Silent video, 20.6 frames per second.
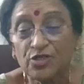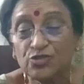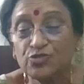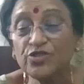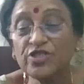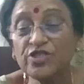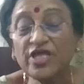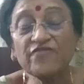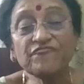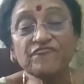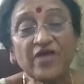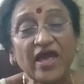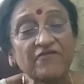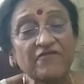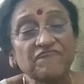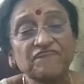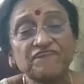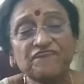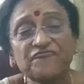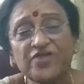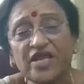So
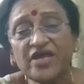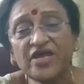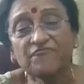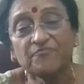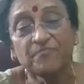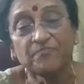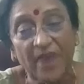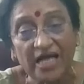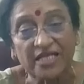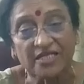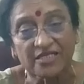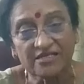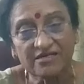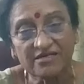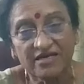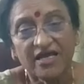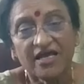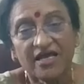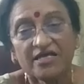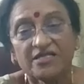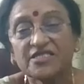every month,
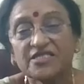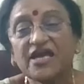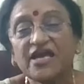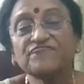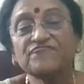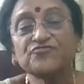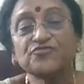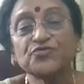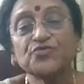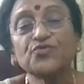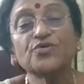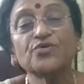they have 2